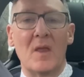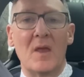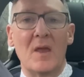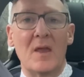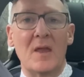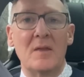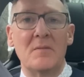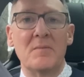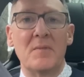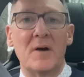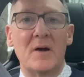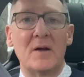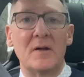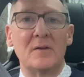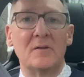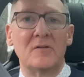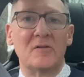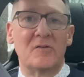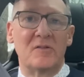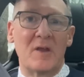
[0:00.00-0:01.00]
In
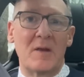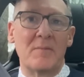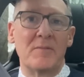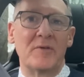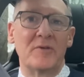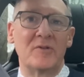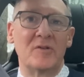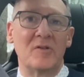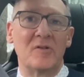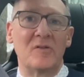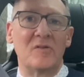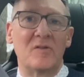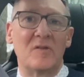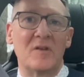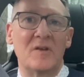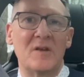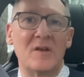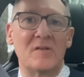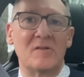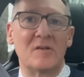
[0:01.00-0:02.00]
mild temperatures, the
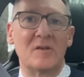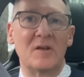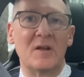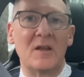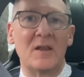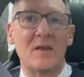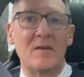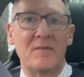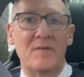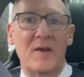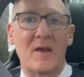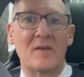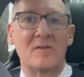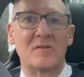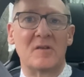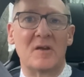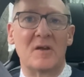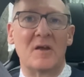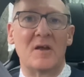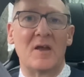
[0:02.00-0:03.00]
Nissan Leaf has
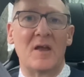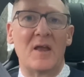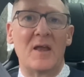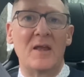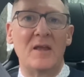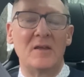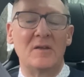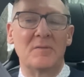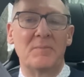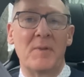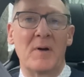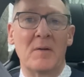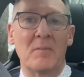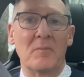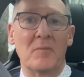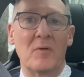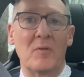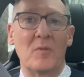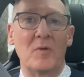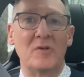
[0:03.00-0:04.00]
a heat pump,
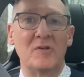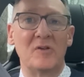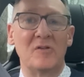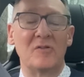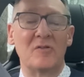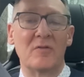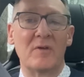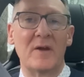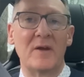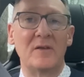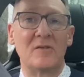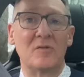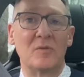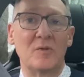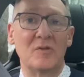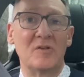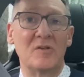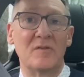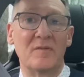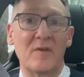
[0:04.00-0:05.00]
which is great,
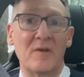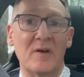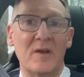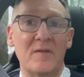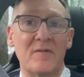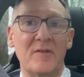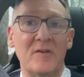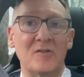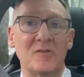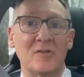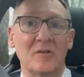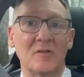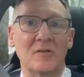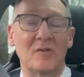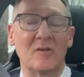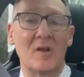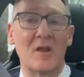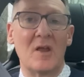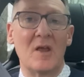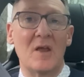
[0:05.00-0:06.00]
which is very efficient.
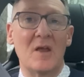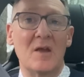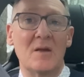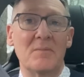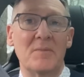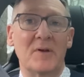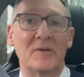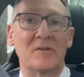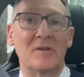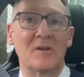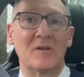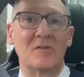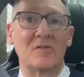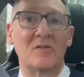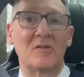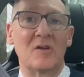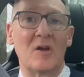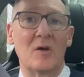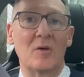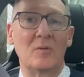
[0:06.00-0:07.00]
But at
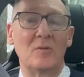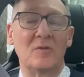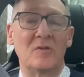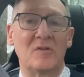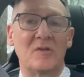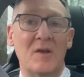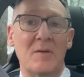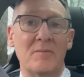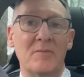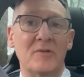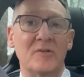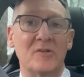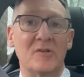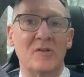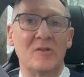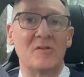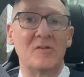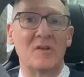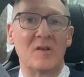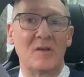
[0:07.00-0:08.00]
cold
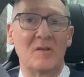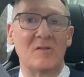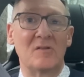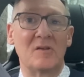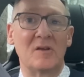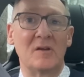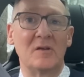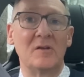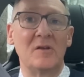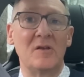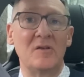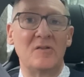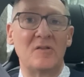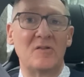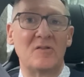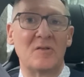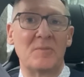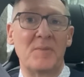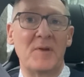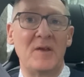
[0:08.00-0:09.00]
temperatures, it still
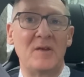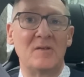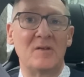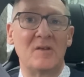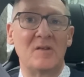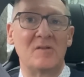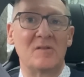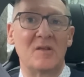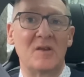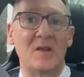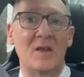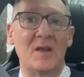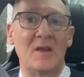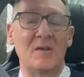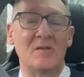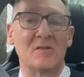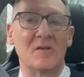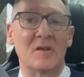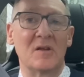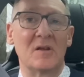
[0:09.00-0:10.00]
uses a PTC
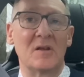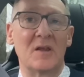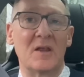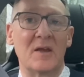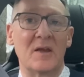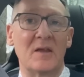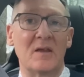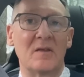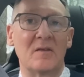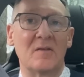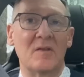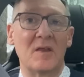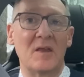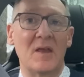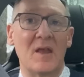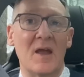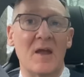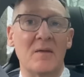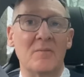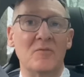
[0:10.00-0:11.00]
heater like the
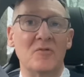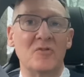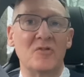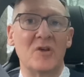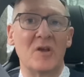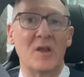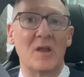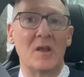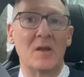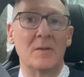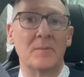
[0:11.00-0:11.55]
MG.